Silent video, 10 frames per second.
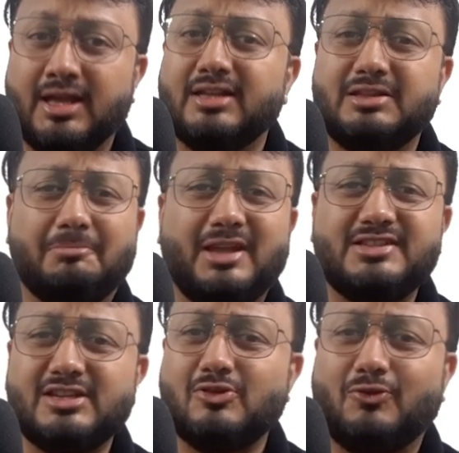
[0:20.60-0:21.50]
The
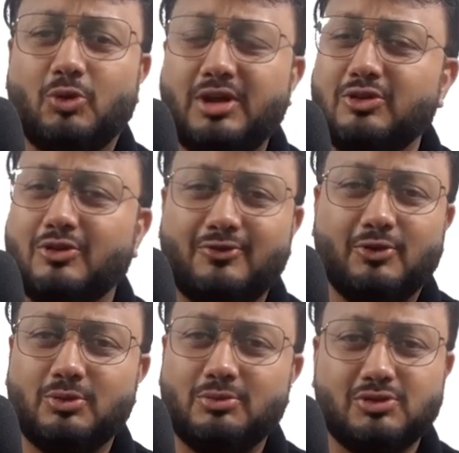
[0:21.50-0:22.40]
basics of holding your
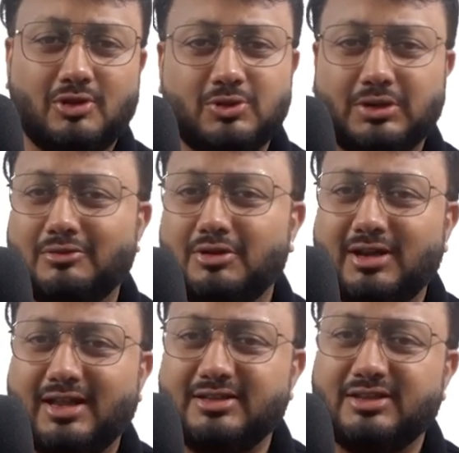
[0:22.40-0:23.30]
flute was also covered,
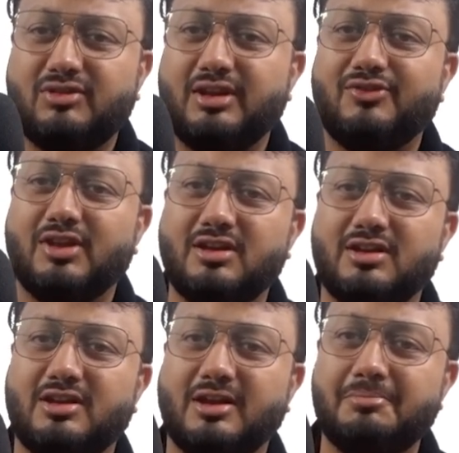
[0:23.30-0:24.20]
like the 3-finger
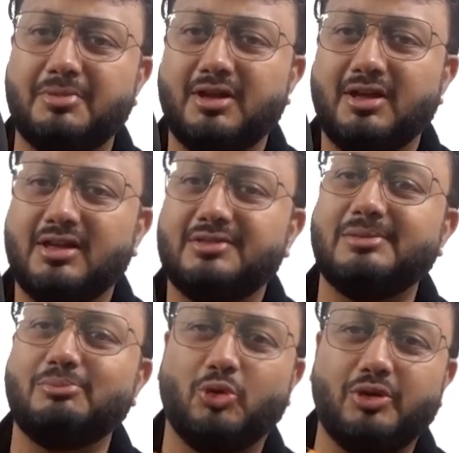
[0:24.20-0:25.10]
grip,
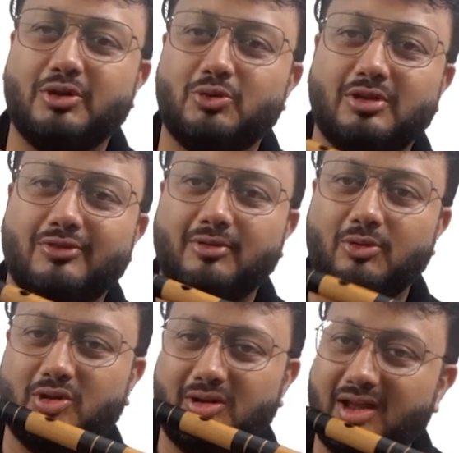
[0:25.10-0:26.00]
then blowing into the
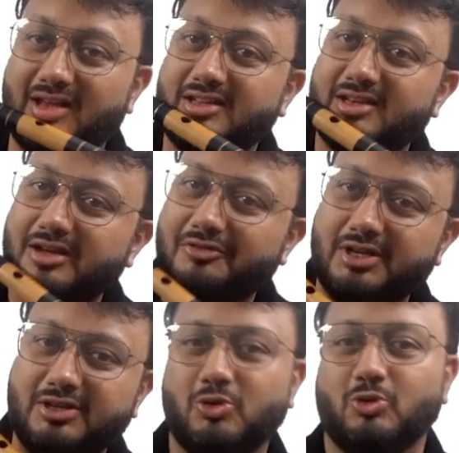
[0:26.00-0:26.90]
flute, and then
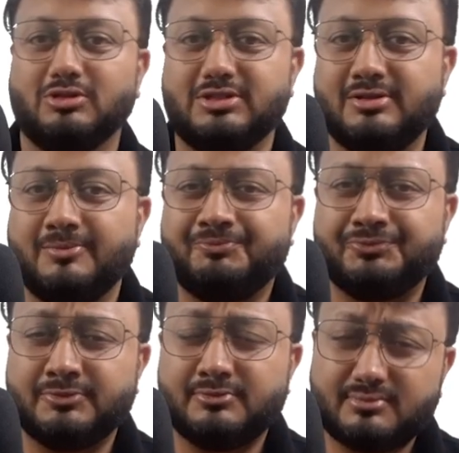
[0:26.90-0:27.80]
covering the holes.
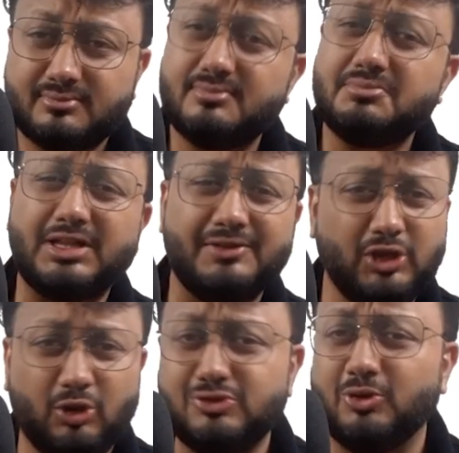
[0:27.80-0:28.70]
We
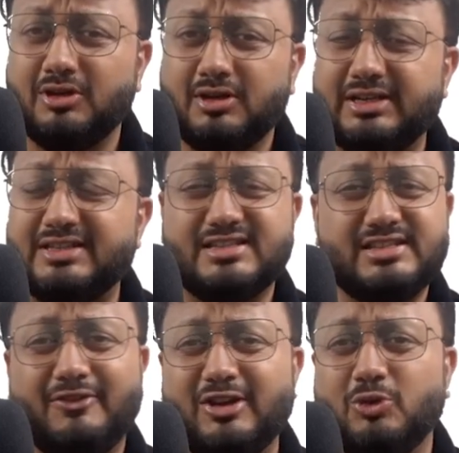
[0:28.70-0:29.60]
also learned the
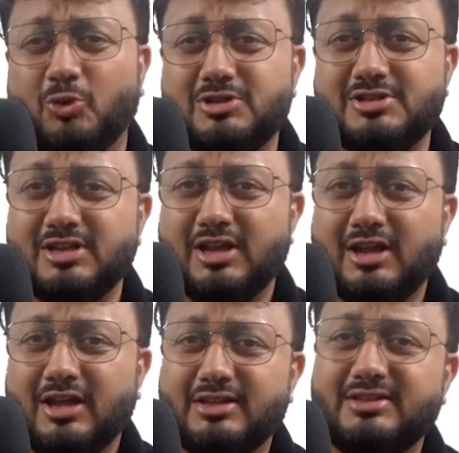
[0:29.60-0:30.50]
7 notes,
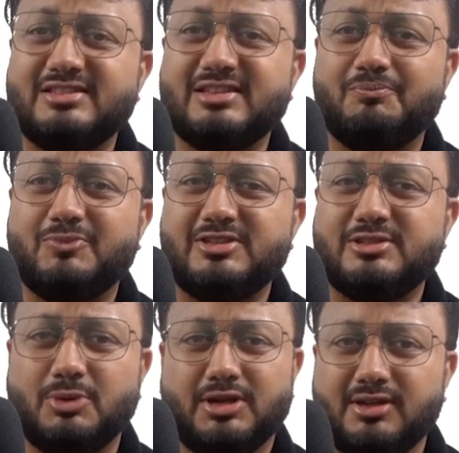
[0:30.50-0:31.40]
the
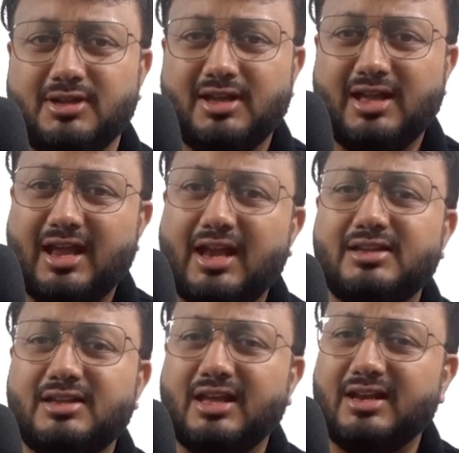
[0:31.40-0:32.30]
Saptaswara,
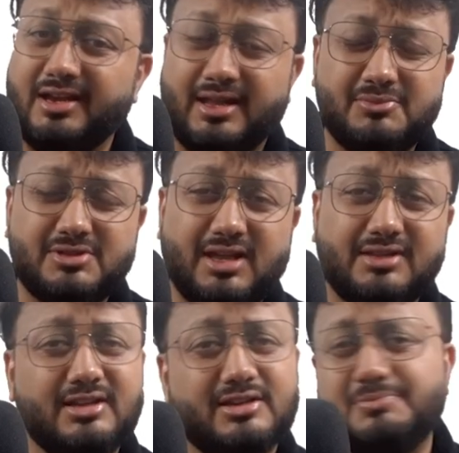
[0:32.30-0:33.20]
and their names and
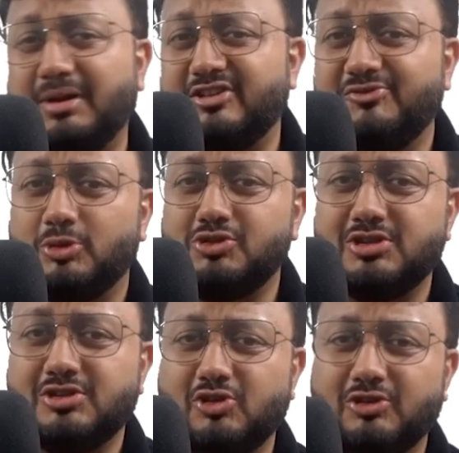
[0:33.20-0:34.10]
their respective
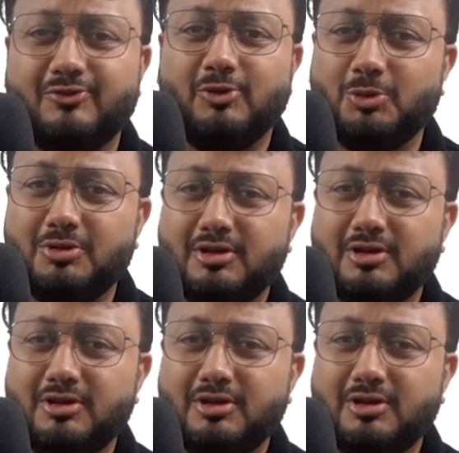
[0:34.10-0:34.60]
positions on the flute.